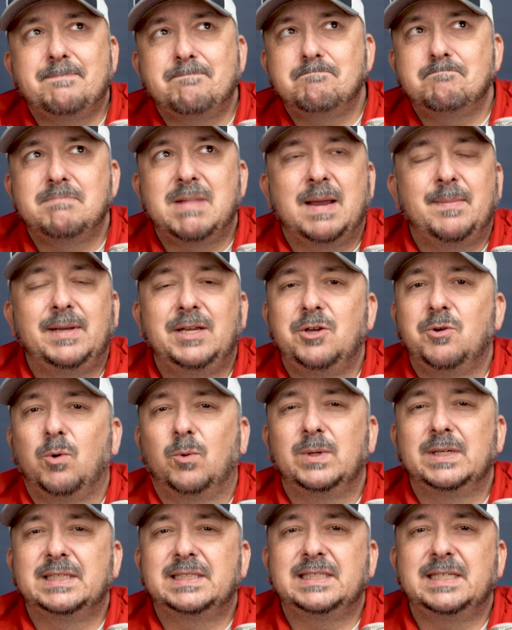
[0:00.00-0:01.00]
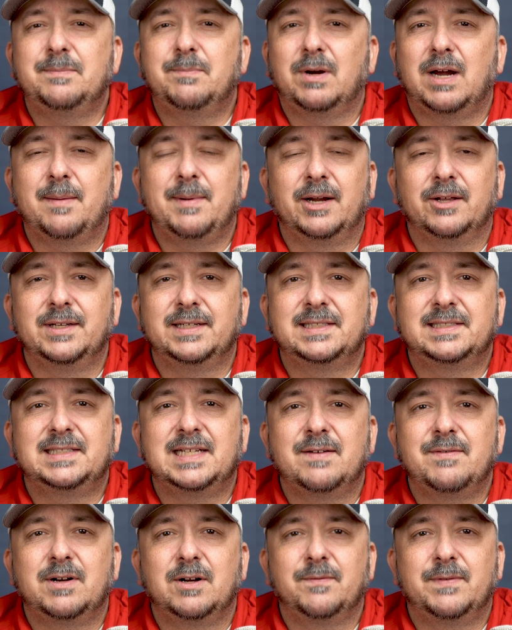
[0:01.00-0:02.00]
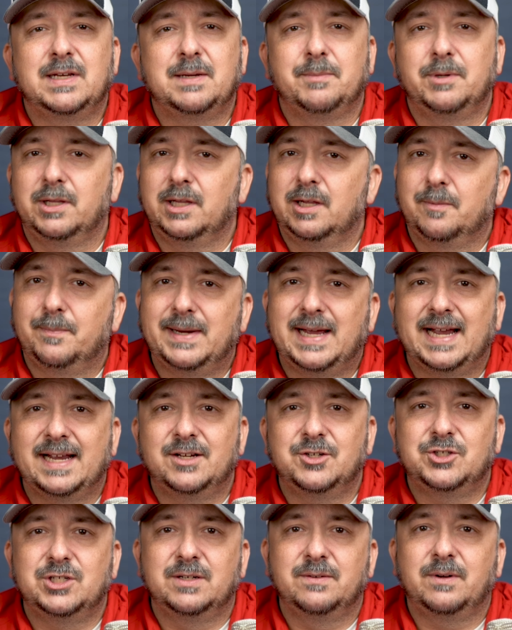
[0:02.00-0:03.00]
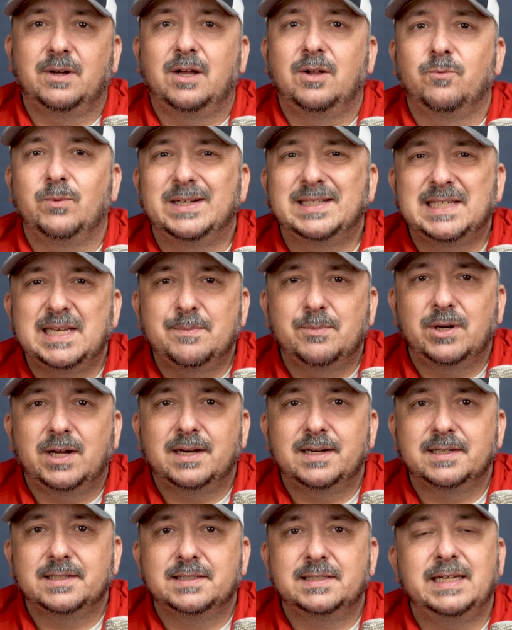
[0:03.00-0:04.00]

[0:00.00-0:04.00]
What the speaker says: maybe you only see primarily 750 milliliter packaging on whiskey products,